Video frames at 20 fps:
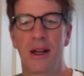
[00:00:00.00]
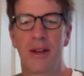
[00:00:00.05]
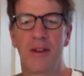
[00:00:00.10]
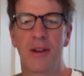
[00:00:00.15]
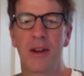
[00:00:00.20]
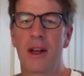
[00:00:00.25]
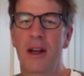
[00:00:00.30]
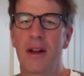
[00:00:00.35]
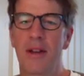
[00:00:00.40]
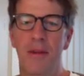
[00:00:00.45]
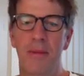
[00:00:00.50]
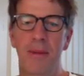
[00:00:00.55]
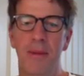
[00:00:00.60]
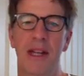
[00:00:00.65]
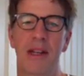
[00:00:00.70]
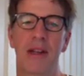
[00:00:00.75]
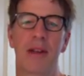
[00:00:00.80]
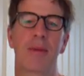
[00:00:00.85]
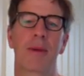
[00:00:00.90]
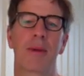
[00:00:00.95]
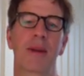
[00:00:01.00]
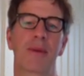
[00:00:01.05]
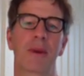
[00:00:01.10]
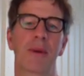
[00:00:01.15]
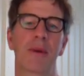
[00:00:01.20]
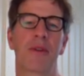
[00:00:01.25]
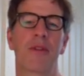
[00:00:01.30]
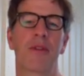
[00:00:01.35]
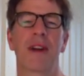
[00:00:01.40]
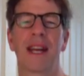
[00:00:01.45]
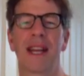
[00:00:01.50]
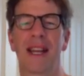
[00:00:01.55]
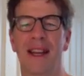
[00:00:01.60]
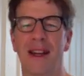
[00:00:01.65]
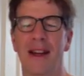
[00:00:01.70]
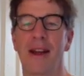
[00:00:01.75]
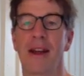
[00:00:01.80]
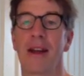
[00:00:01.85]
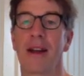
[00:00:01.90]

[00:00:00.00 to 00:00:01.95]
I drew loads of pictures when we were training,